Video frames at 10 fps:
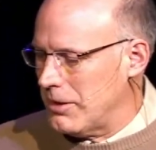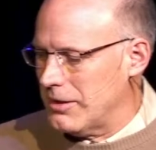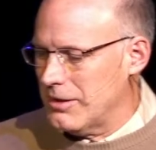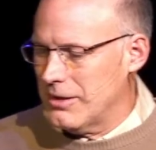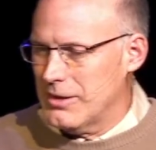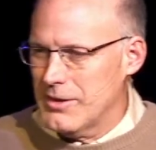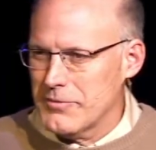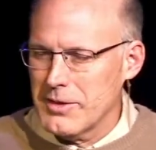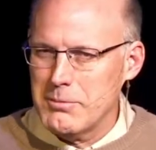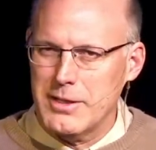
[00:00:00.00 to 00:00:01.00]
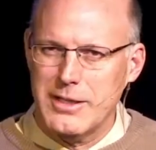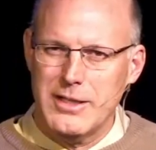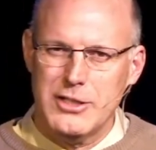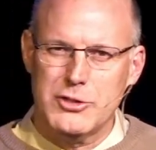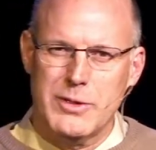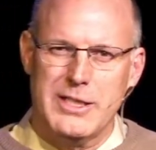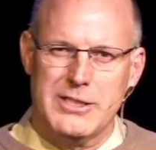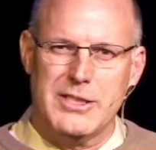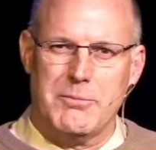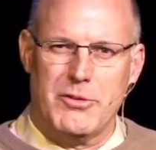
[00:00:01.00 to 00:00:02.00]
but it
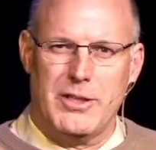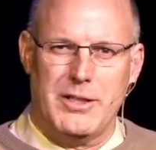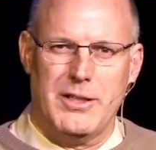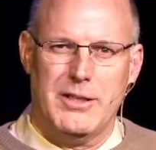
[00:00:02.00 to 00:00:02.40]
illustrates something,